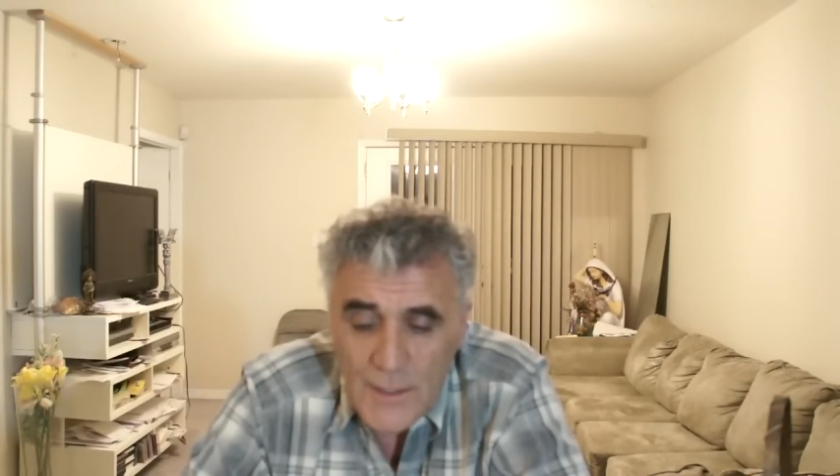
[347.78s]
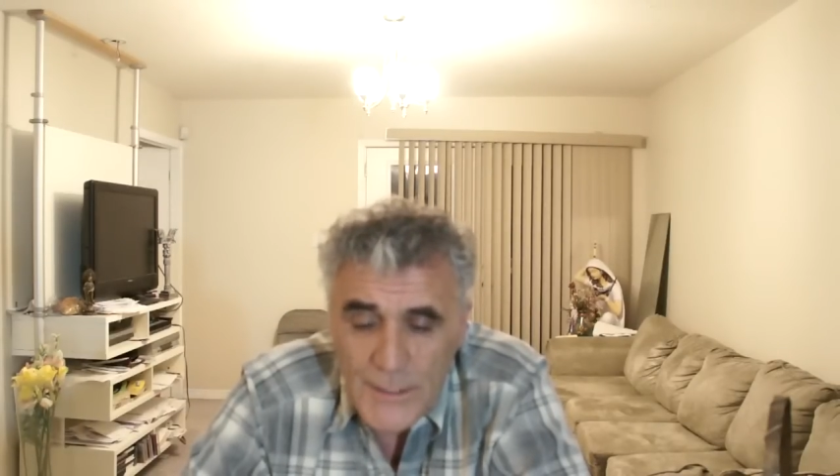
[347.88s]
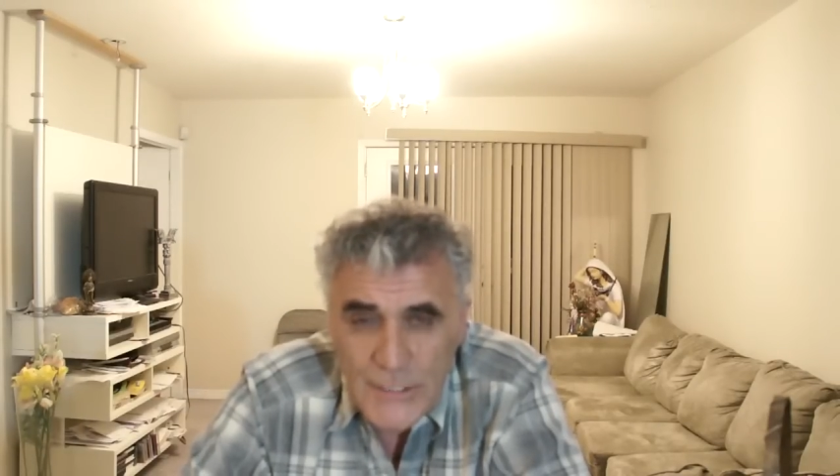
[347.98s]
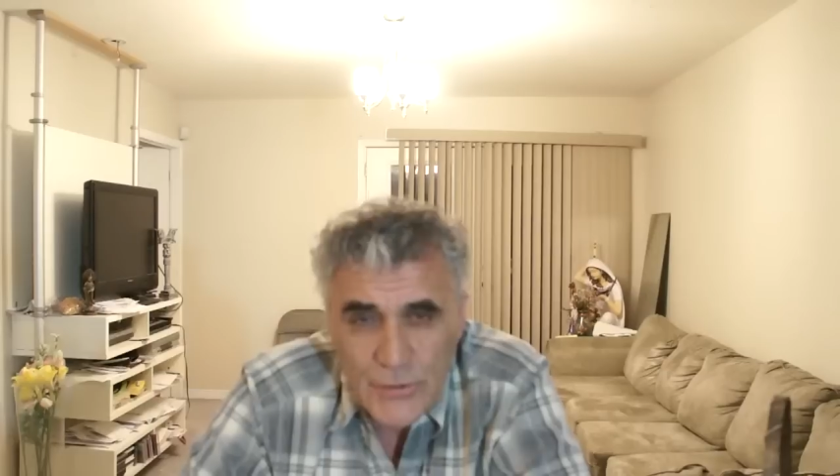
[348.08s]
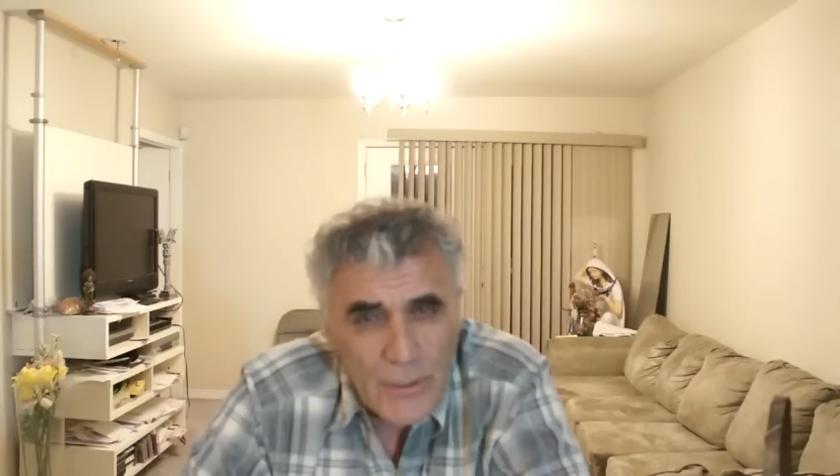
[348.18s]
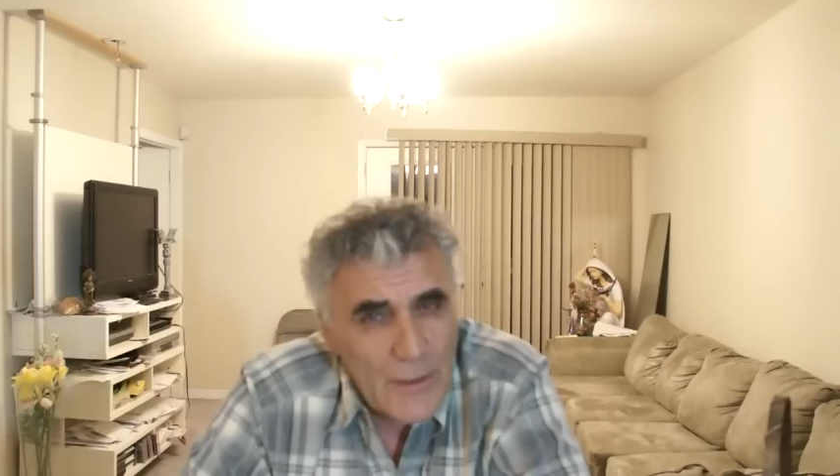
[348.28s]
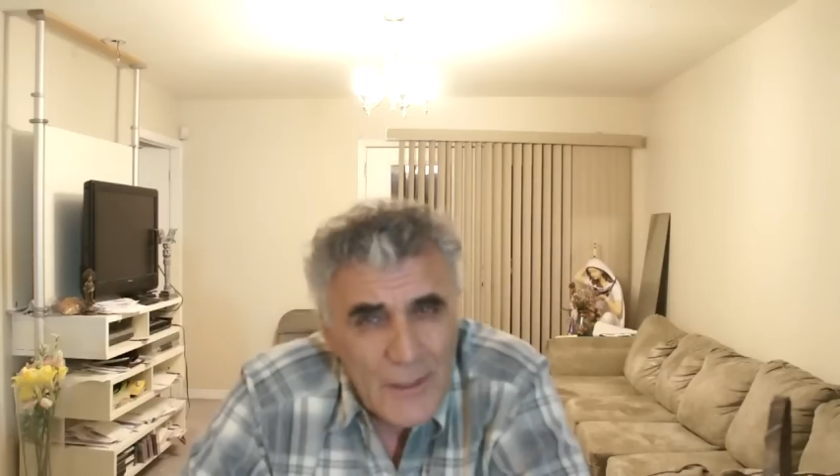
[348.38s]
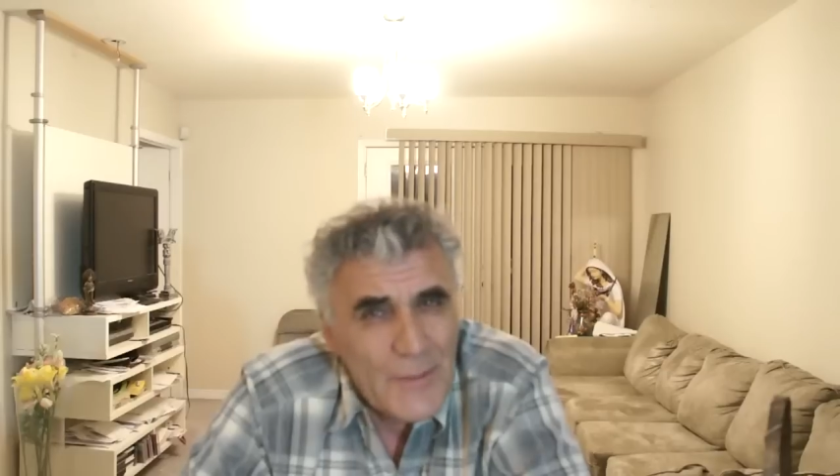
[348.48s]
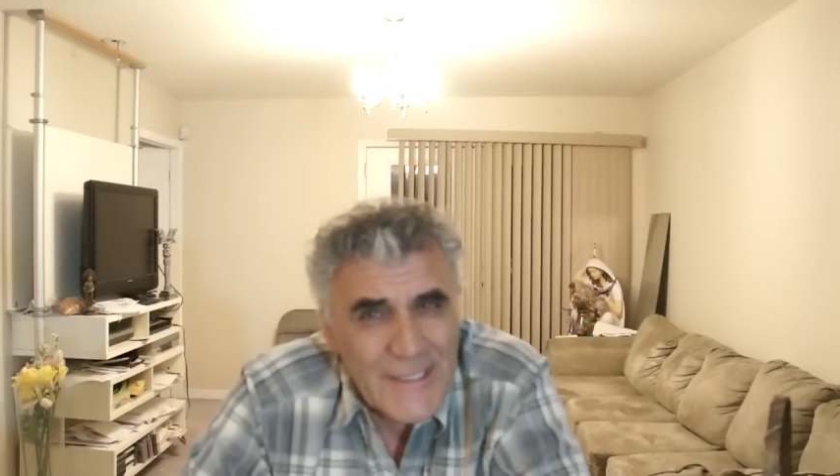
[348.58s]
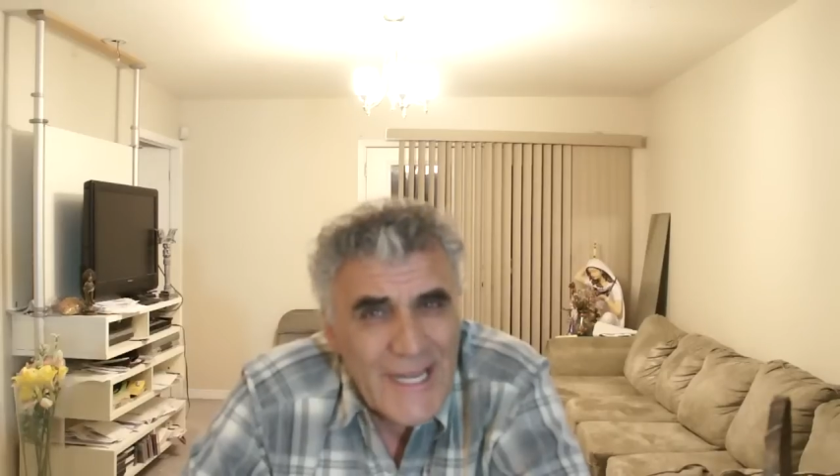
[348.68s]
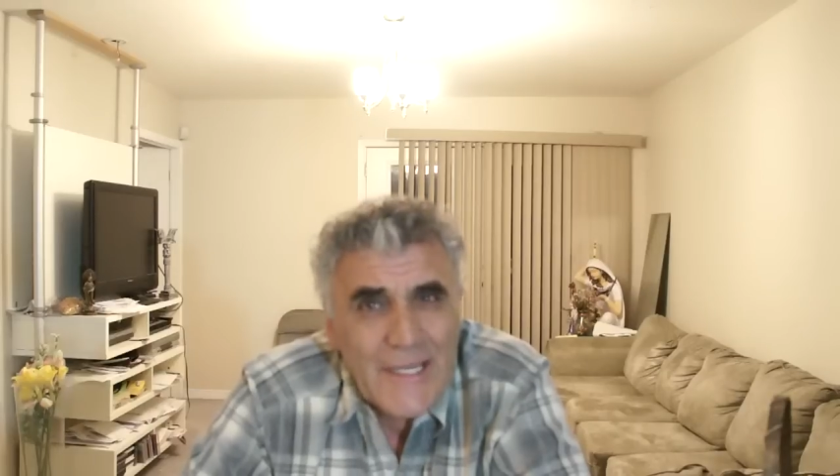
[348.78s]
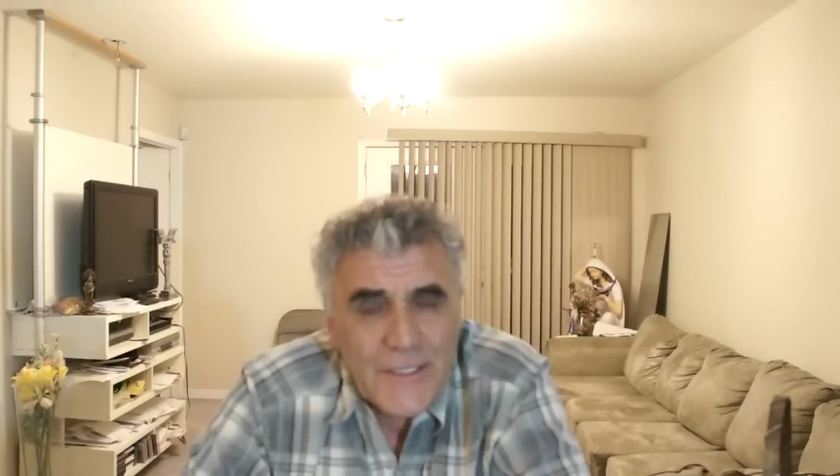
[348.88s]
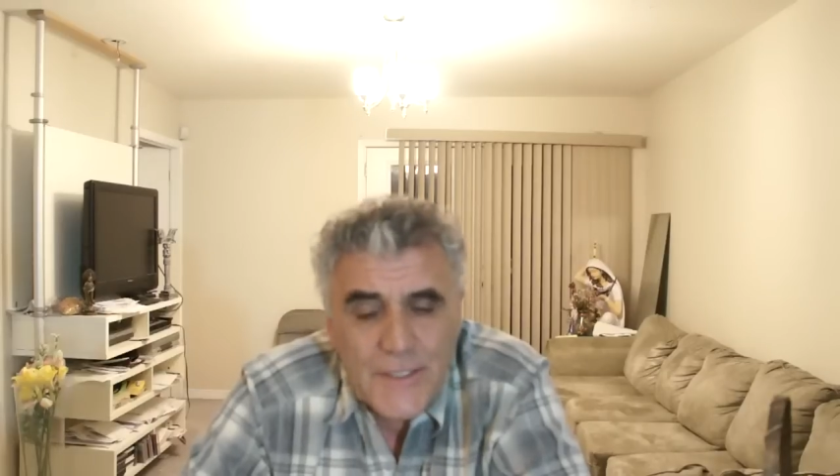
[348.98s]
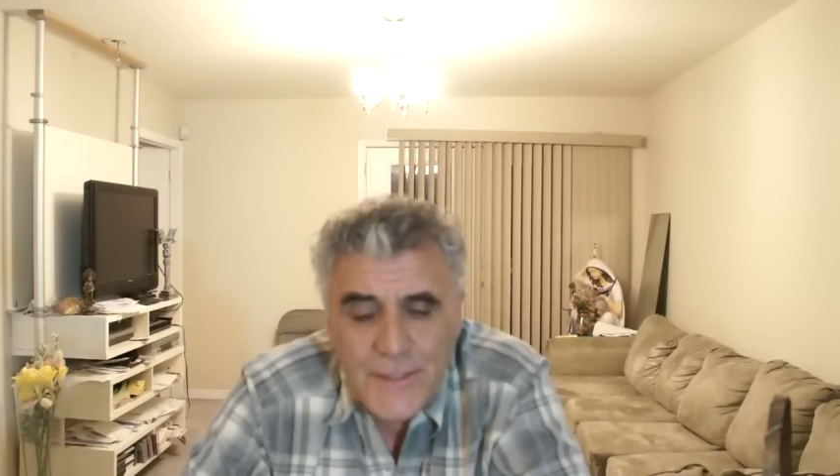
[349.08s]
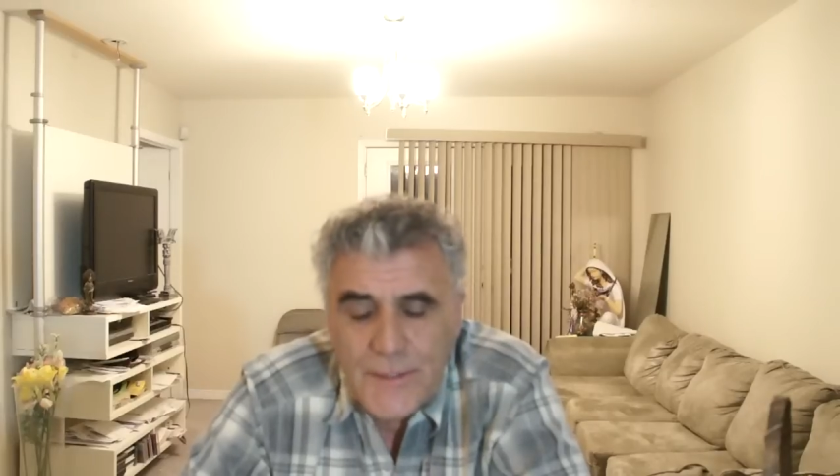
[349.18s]
the story a little bit
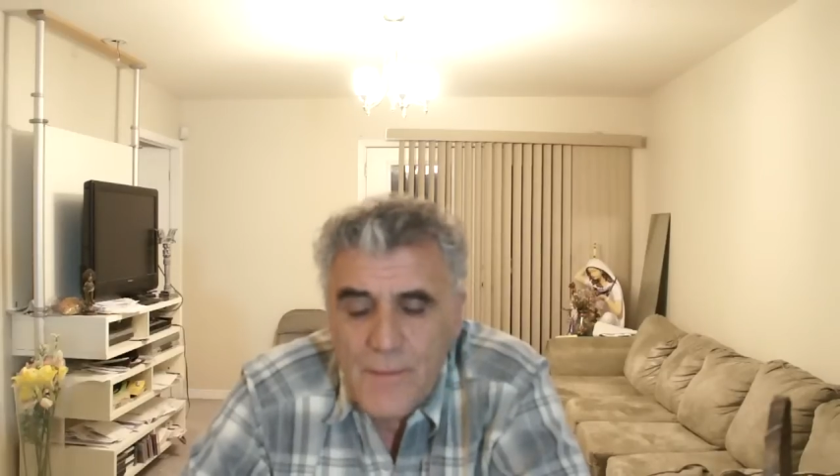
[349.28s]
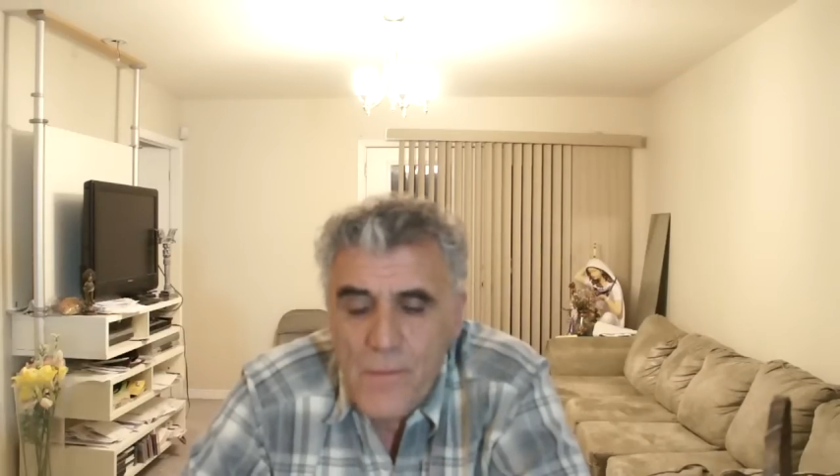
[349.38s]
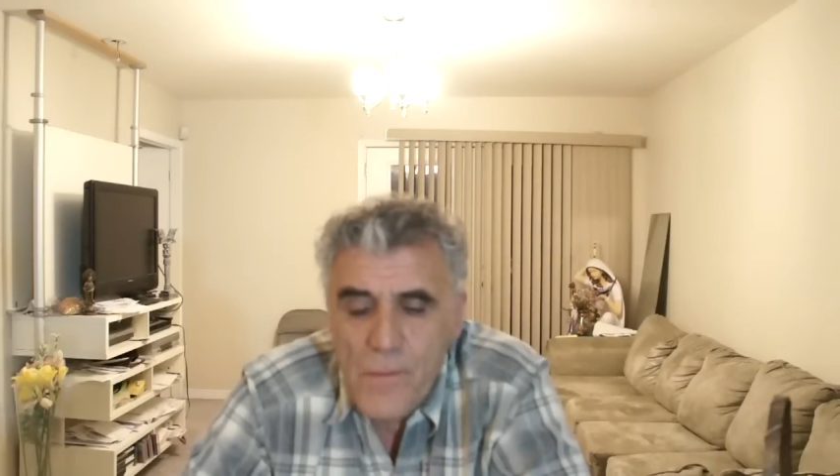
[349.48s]
changes,